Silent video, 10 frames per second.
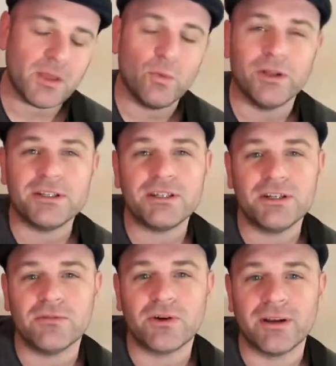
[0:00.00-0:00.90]
once
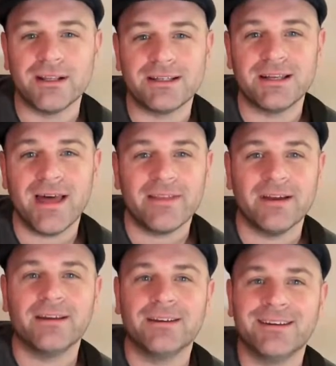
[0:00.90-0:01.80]
you've got it
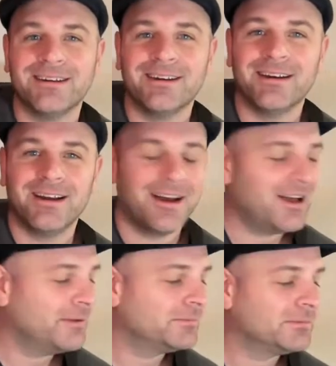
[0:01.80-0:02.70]
together,
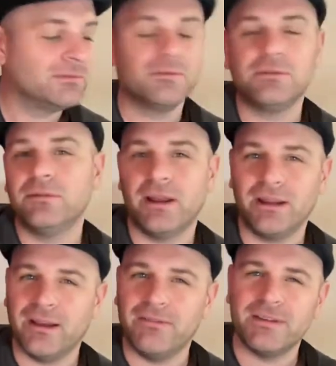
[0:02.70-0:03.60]
and
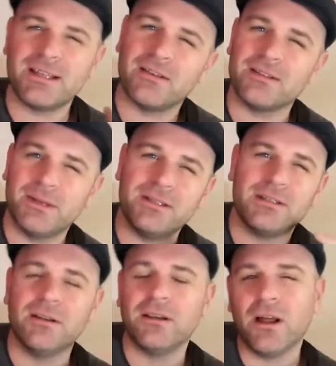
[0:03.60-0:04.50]
if it sounds a
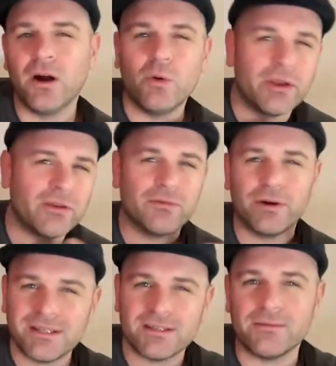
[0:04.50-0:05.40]
bit low or your
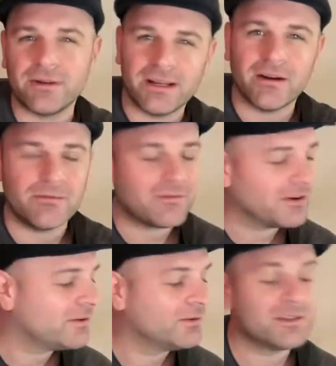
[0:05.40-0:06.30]
voice isn't really going for it,
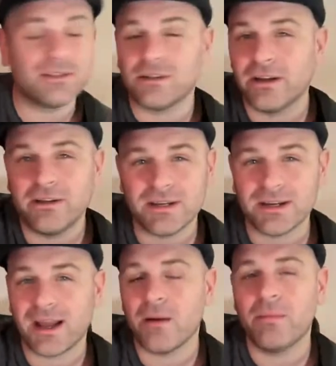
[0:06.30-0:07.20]
of course, try using a
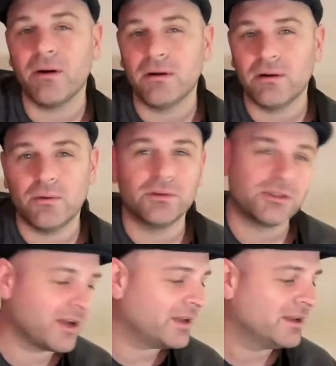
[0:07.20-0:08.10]
capo, or
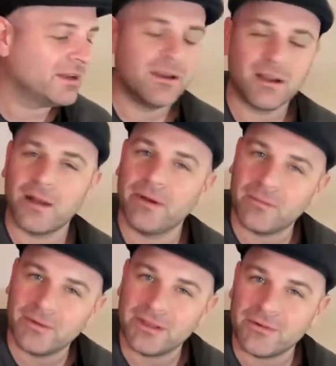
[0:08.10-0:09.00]
try coming
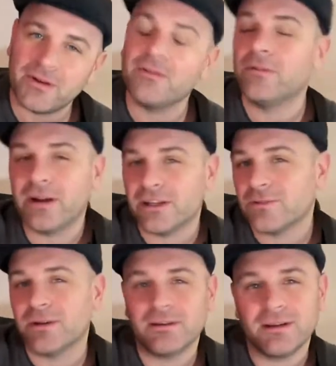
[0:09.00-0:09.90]
up with your own
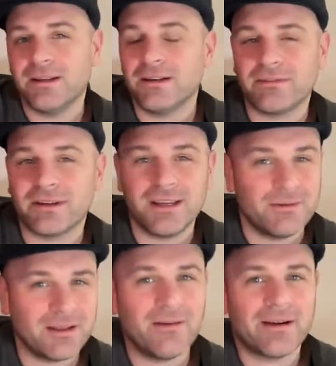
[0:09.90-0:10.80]
arrangement in a different key
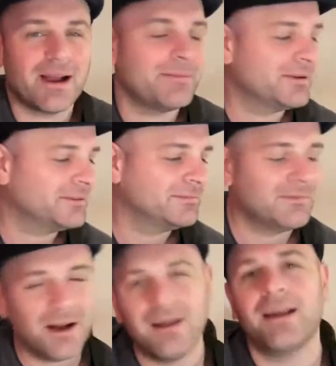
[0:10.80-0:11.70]
without a capo.
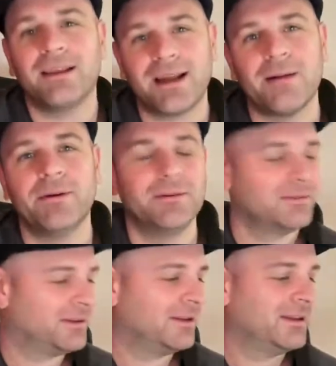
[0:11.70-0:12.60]
But I like the capo
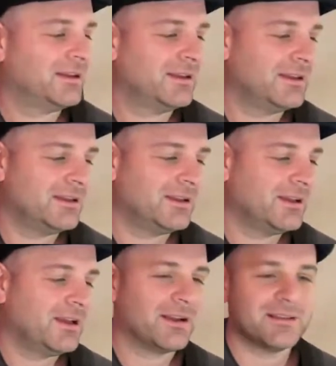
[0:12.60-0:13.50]

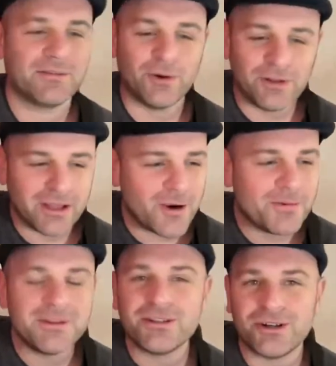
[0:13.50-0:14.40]
because I've got all the
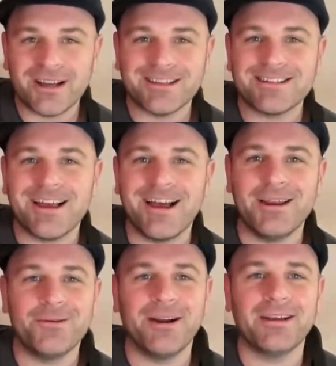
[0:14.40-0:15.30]
open strings.
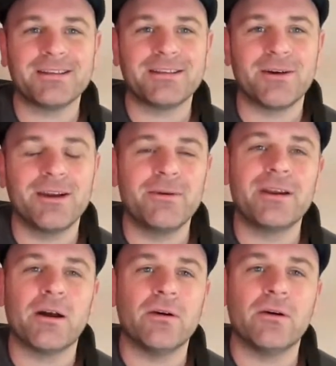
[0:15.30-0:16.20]
Anyway, so here we
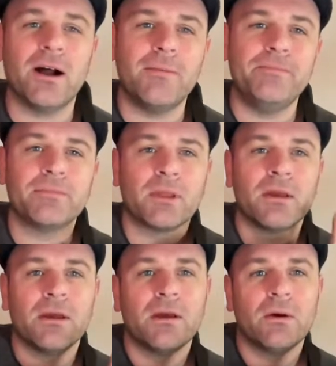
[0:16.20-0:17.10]
go.
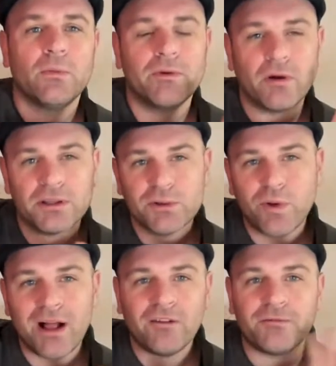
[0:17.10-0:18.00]
We've got
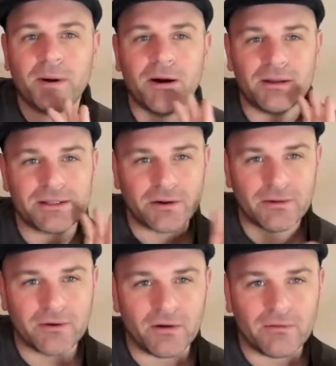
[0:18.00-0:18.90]

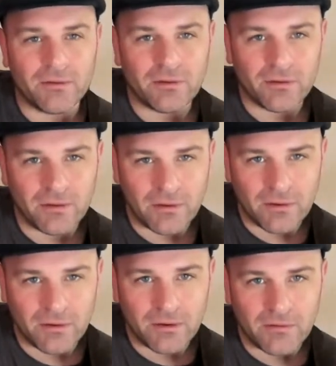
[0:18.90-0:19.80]
we've got
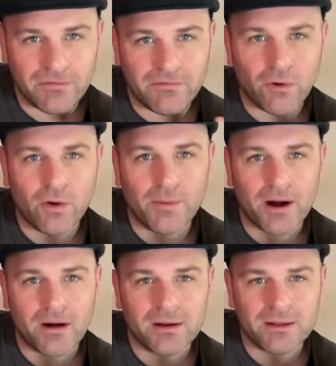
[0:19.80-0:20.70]
4
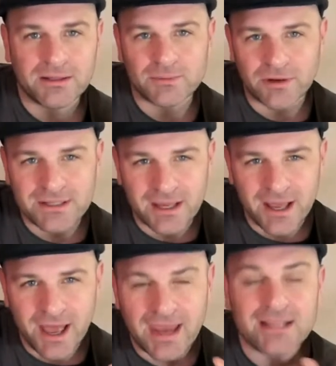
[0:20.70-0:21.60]
bars,
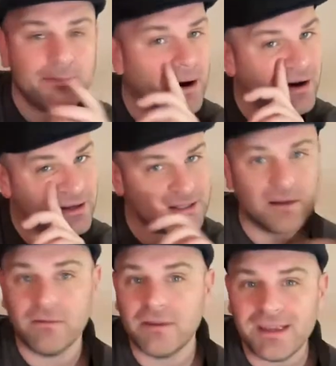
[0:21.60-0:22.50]
8 bars
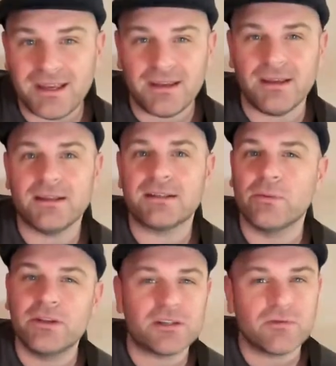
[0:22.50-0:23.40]
of E. So
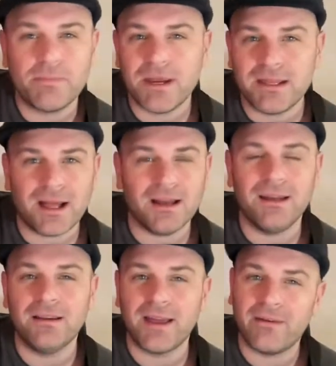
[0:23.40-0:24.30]
we just repeat that
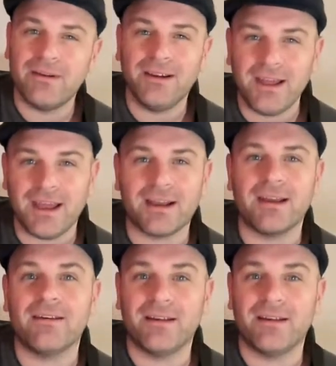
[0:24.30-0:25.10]
lick